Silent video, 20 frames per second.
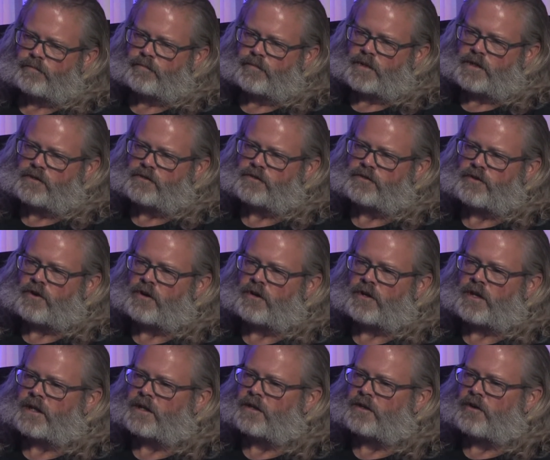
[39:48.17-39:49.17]
start
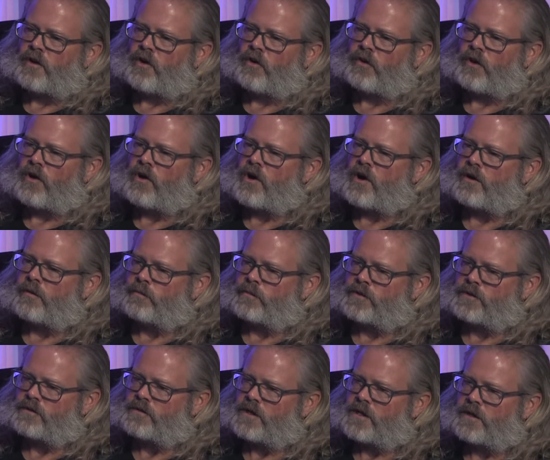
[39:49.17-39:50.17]
like a call to
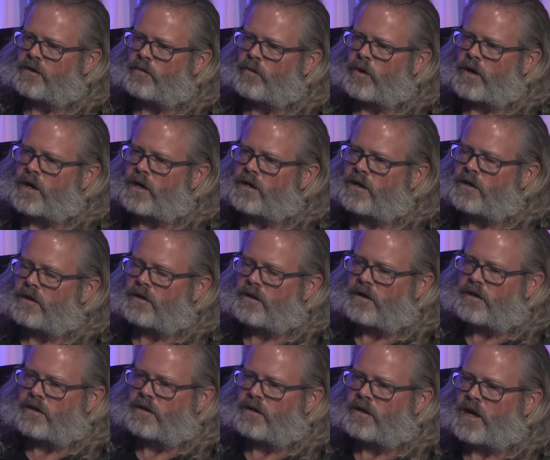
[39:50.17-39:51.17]
arms in a way.
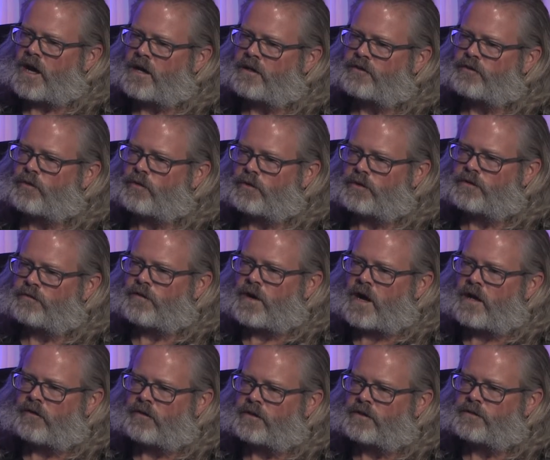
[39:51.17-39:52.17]
not towards
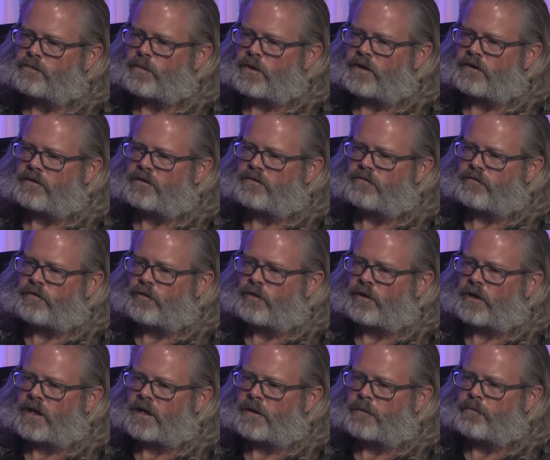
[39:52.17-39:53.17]
violence, but for
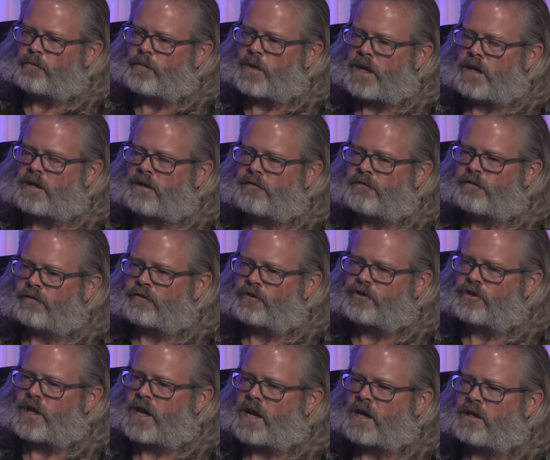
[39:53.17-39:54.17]
like meaningful
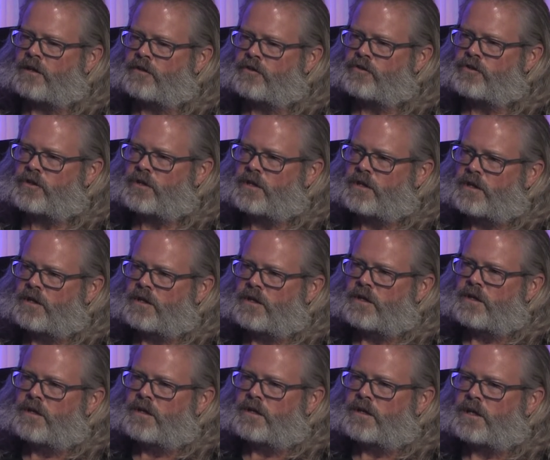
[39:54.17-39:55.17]
change
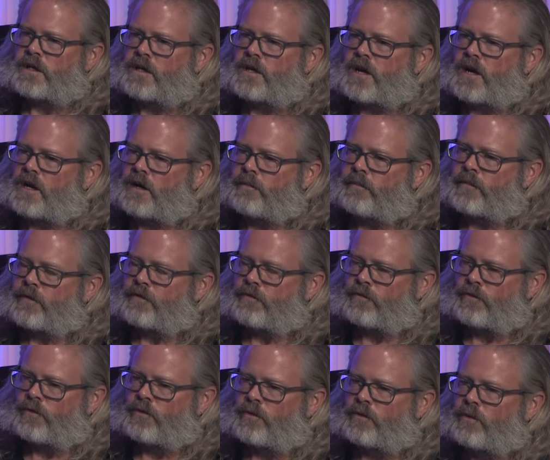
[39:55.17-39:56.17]
can come
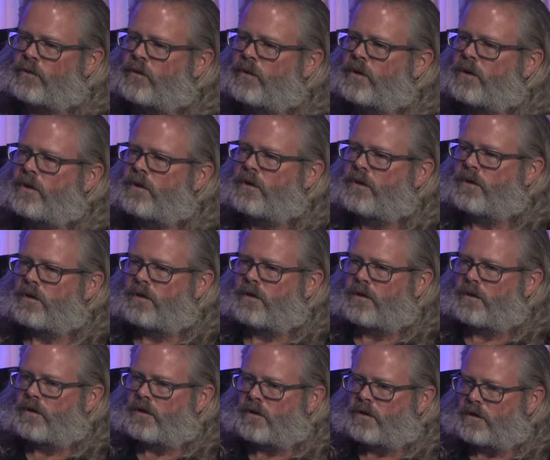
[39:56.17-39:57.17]
through
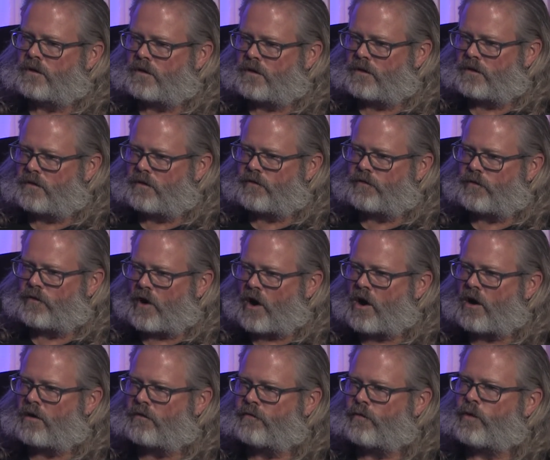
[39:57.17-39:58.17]

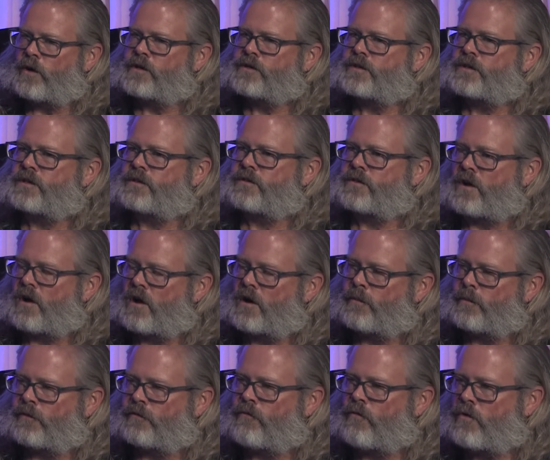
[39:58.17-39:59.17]
our voices, our
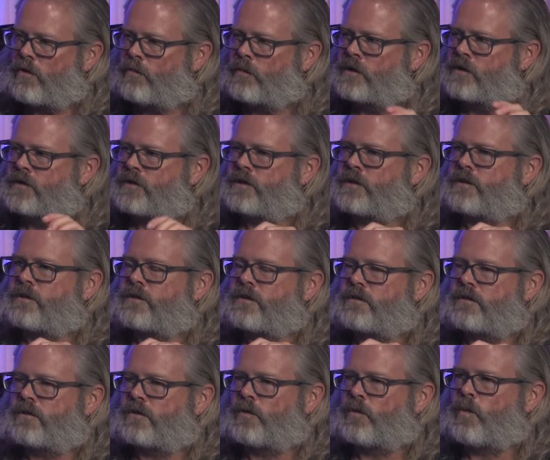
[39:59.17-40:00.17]
performances,
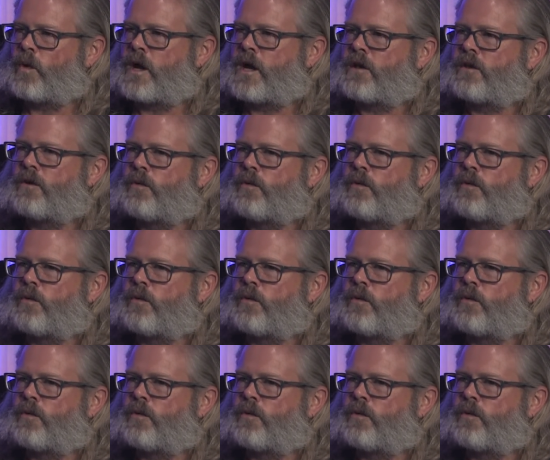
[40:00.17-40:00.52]
the way that